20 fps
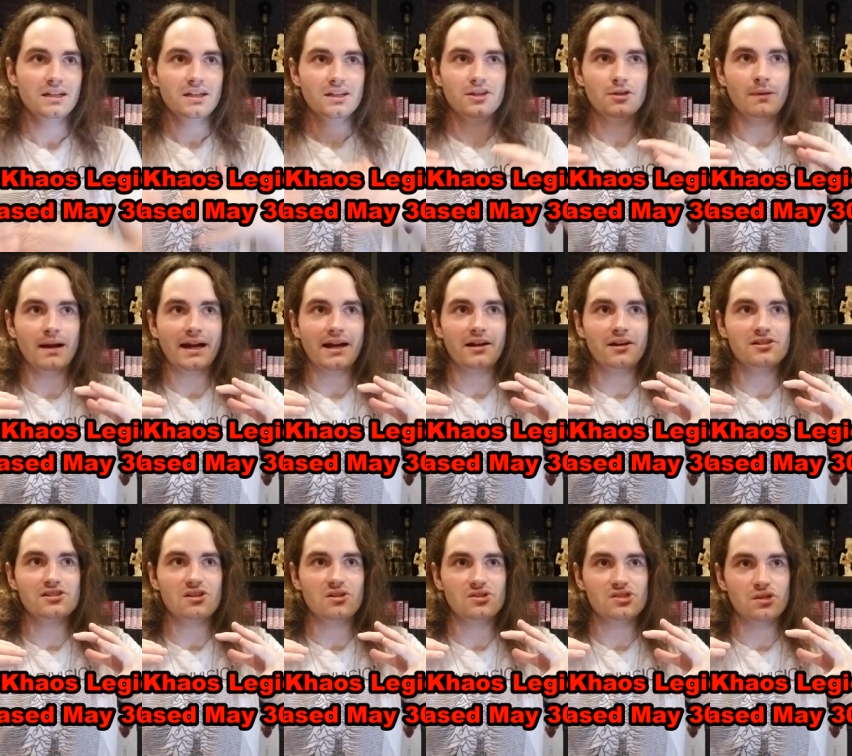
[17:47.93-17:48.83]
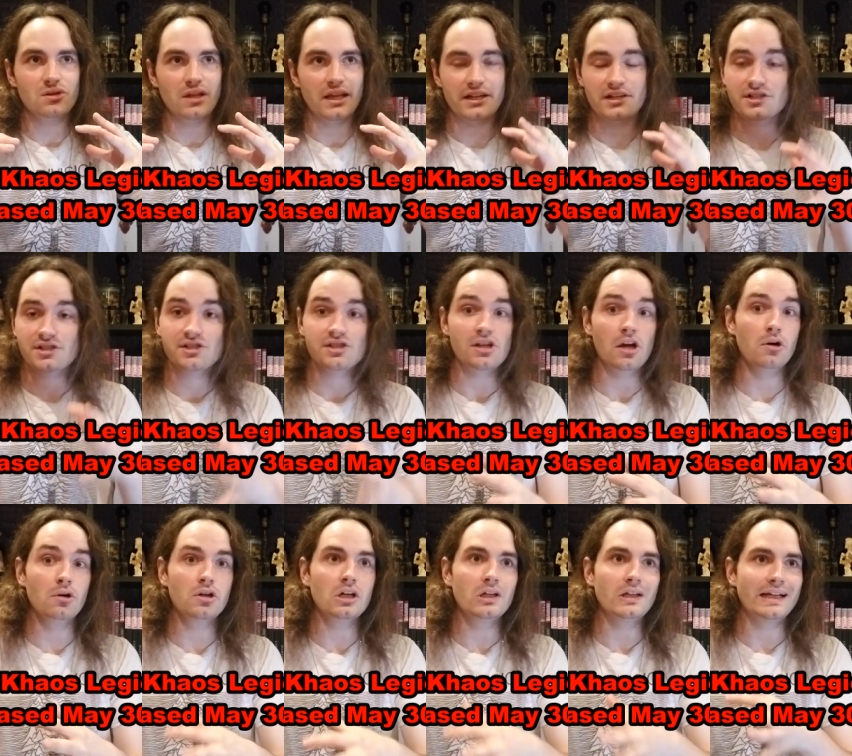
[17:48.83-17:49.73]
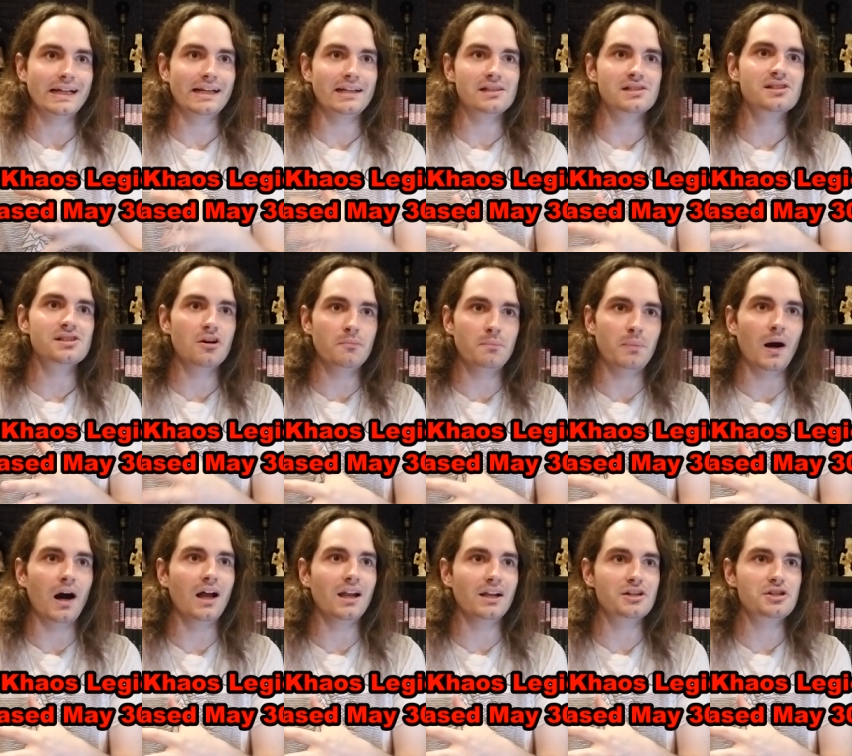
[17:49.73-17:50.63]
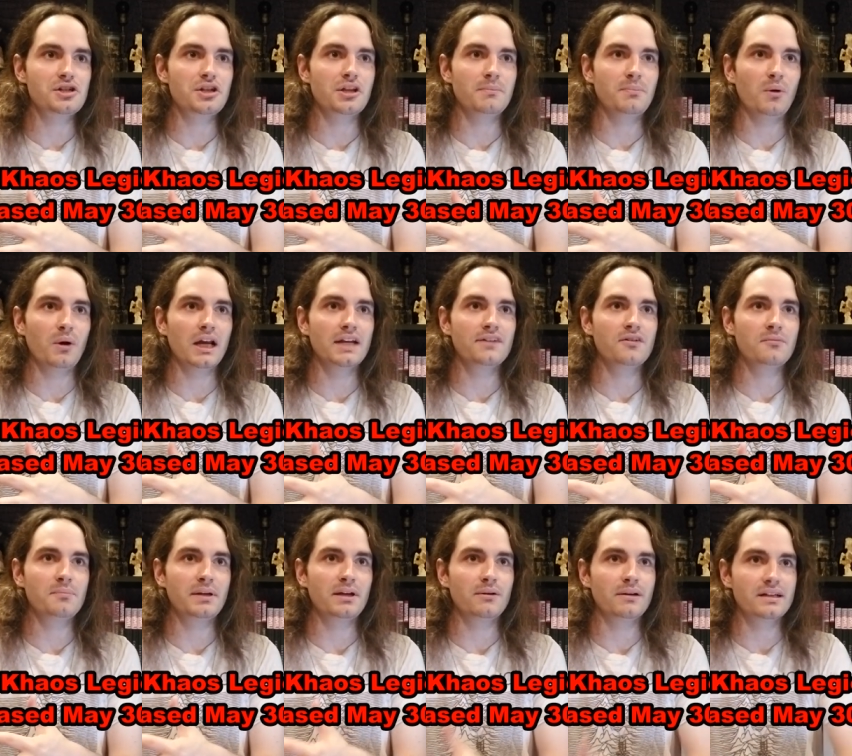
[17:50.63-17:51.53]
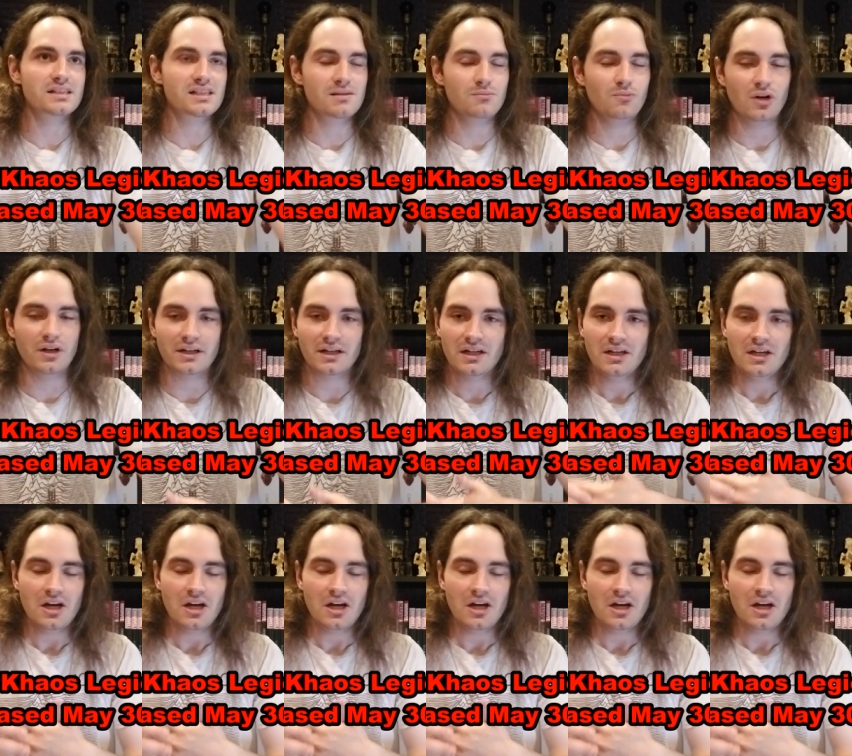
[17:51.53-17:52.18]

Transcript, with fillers: The record is also like so clean and so polished to the point of appearing somewhat